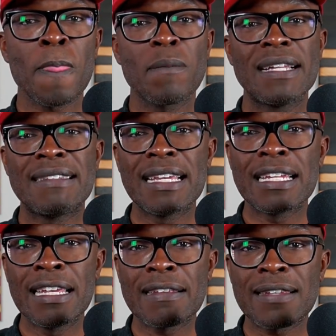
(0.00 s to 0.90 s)
Did
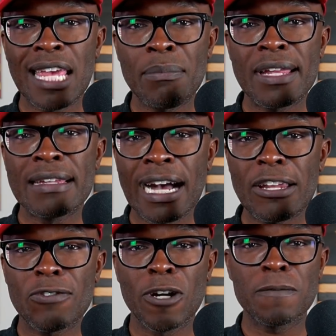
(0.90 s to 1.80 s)
Nick Sandmann not
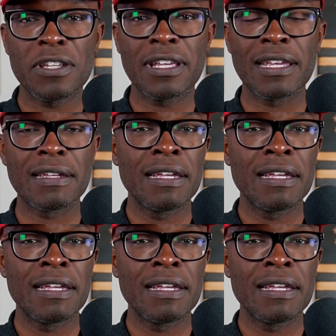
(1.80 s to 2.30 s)
deserve to get